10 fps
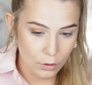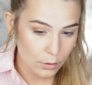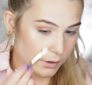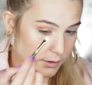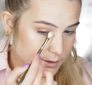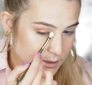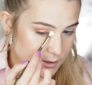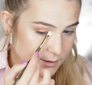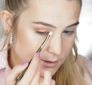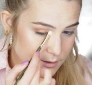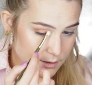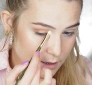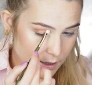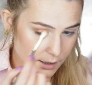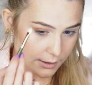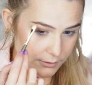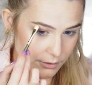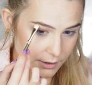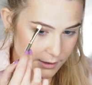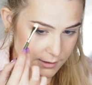Okay, this
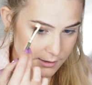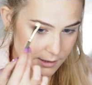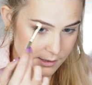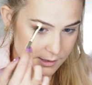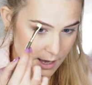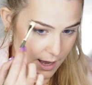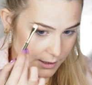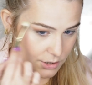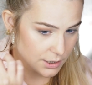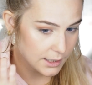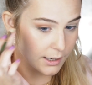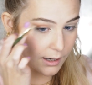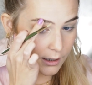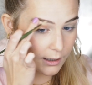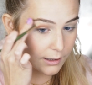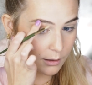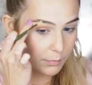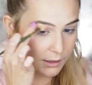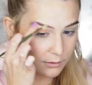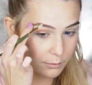highlighter is actually a little
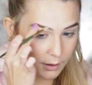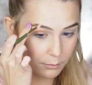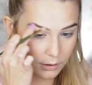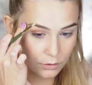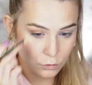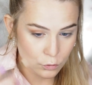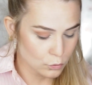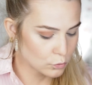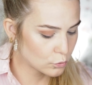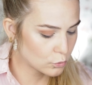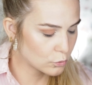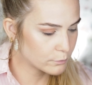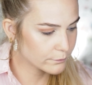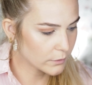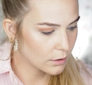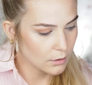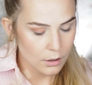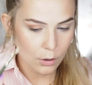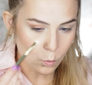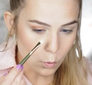bit maybe too
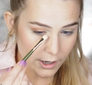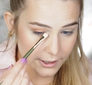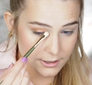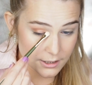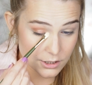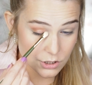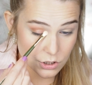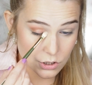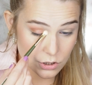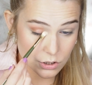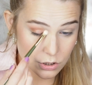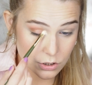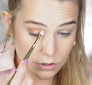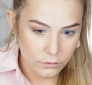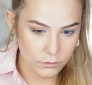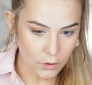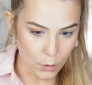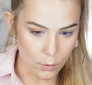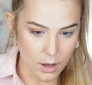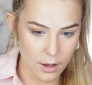whitish,
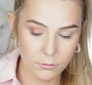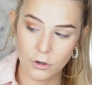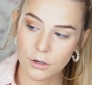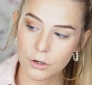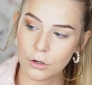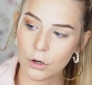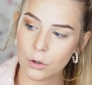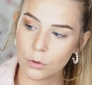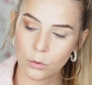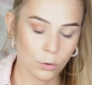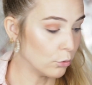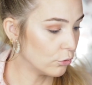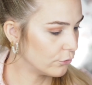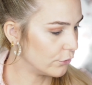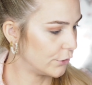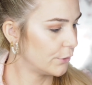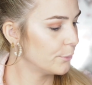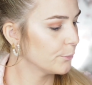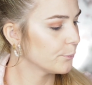so I'm gonna go over